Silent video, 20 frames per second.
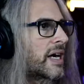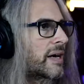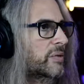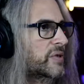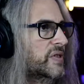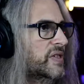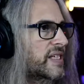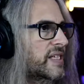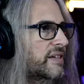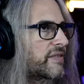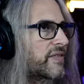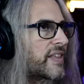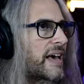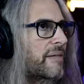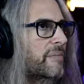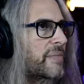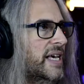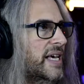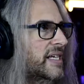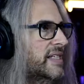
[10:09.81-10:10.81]
And we'll see if
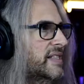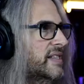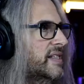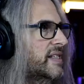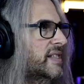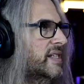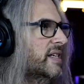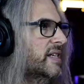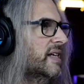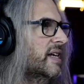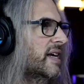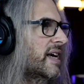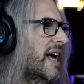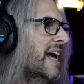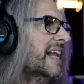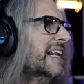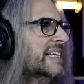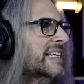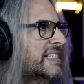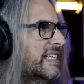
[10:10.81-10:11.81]
that makes
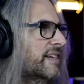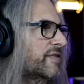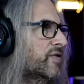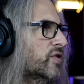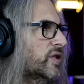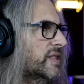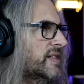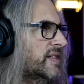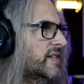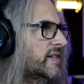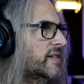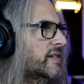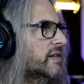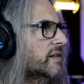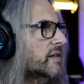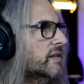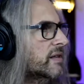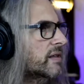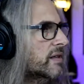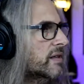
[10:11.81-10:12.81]
any difference.